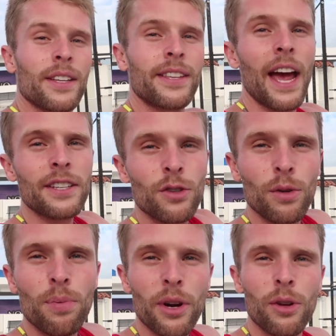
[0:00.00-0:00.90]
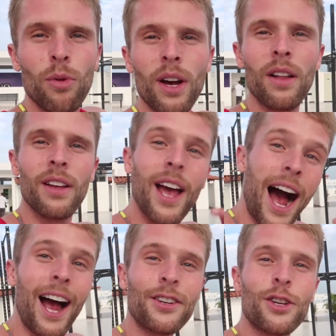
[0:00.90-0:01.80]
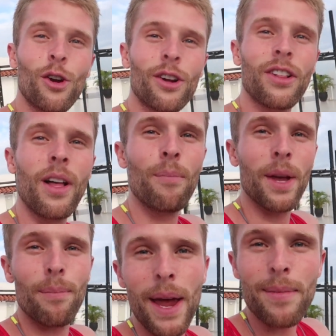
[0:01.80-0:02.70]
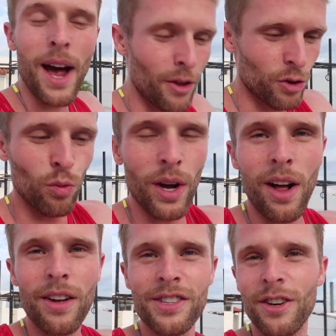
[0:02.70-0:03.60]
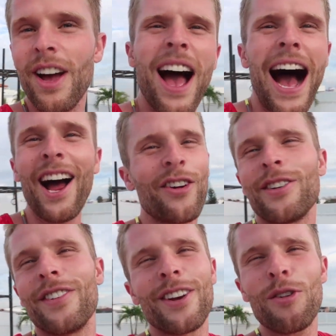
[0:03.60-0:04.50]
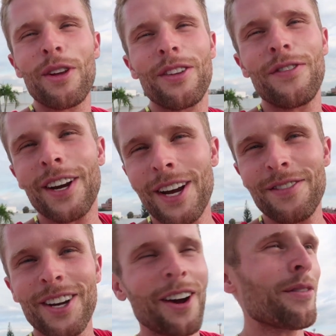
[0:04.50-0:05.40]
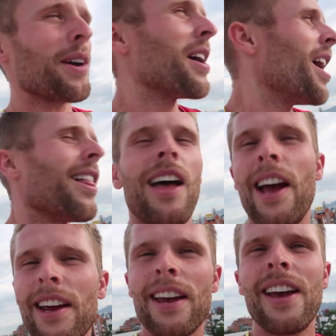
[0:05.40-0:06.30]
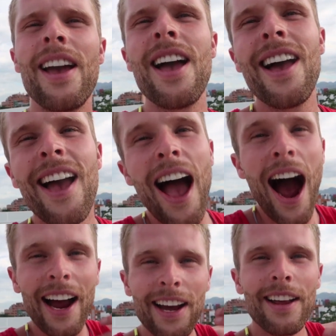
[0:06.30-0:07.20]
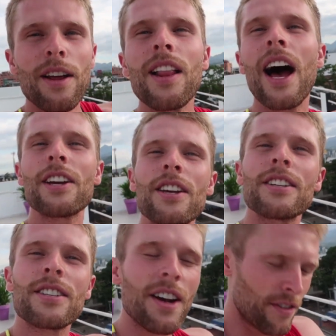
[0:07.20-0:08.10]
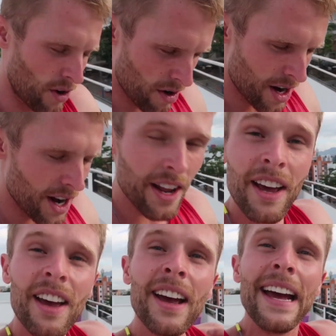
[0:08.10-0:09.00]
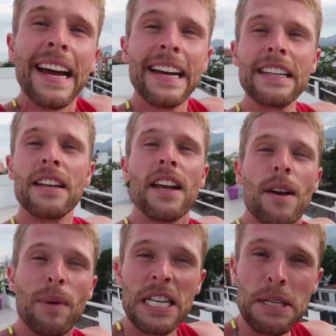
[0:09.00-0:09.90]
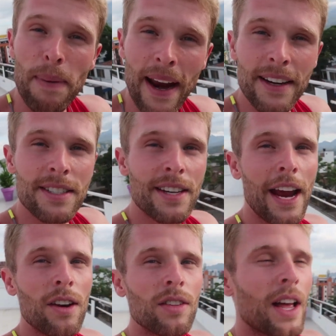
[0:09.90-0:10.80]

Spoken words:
Zach's doing pretty well, I should go to Colombia. Maybe I'll do well also. I don't even know what the fuck I'm talking about. Like, I got a lot of stuff going on in my Spanish channel.